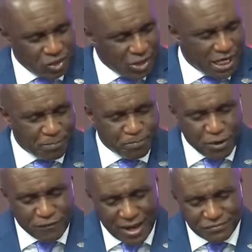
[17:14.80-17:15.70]
Look at
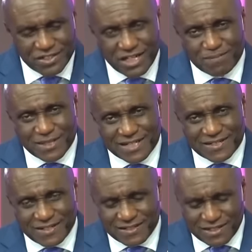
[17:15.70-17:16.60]
Proverbs chapter
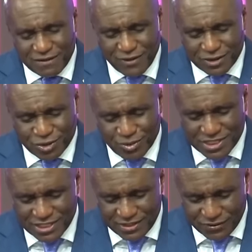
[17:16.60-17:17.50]
16, verse
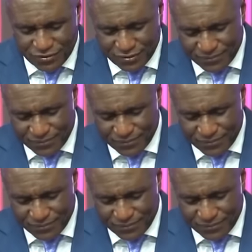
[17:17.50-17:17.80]
28.